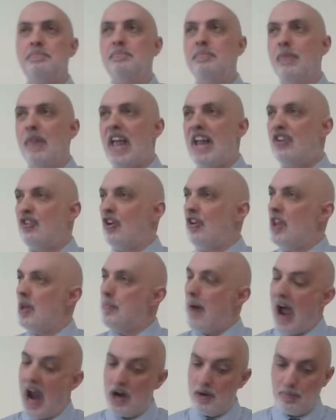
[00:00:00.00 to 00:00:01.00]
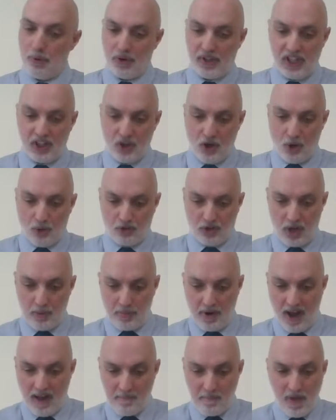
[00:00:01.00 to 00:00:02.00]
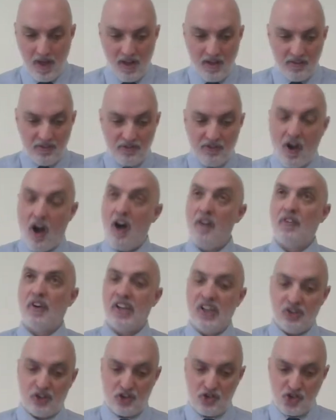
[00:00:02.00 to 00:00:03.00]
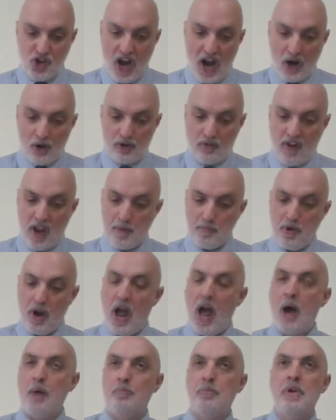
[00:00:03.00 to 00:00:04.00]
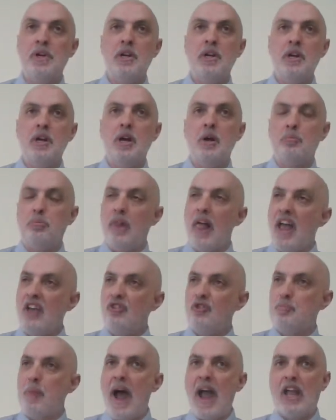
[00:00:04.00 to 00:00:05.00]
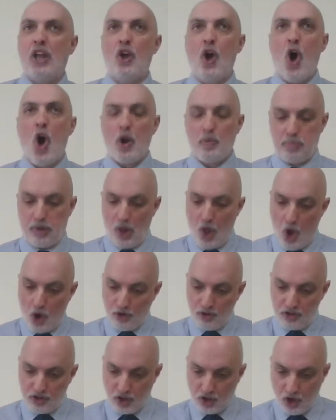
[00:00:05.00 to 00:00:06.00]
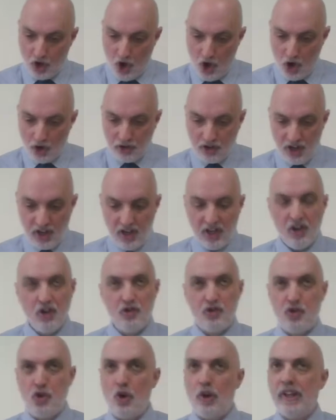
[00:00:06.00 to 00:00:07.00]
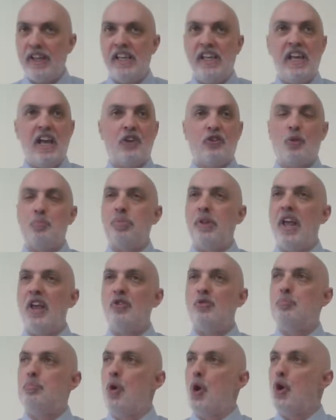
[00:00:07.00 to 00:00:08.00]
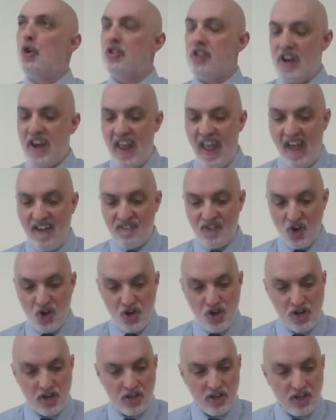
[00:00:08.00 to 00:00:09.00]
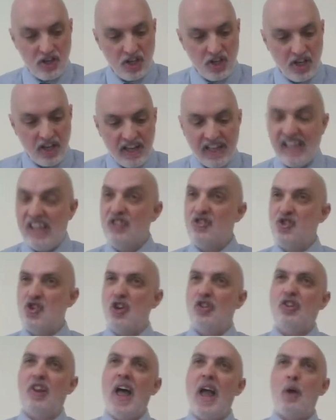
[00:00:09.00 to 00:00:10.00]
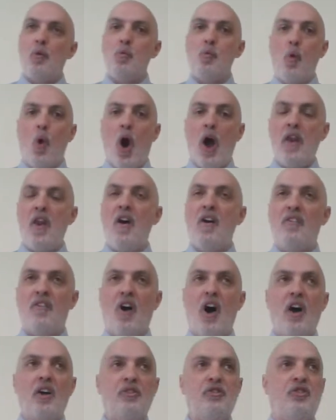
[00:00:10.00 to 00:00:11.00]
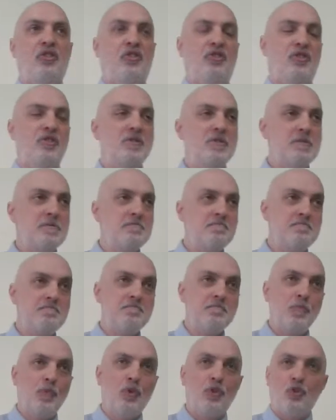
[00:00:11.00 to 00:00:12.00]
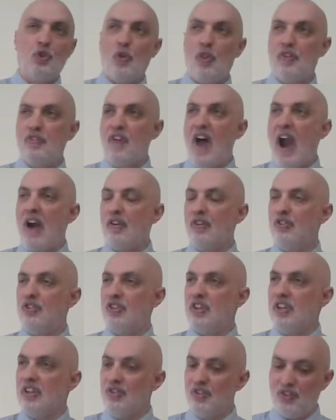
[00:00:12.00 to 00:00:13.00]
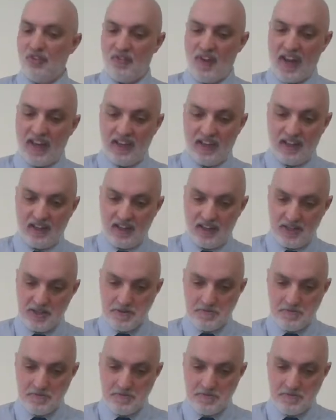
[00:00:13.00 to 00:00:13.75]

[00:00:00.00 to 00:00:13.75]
Later in the parable, he calls Abraham father. He's a child of Abraham, blessed by God, belongs to God. Surely he has a place booked in heaven. He's just like one of us, so the Pharisees think.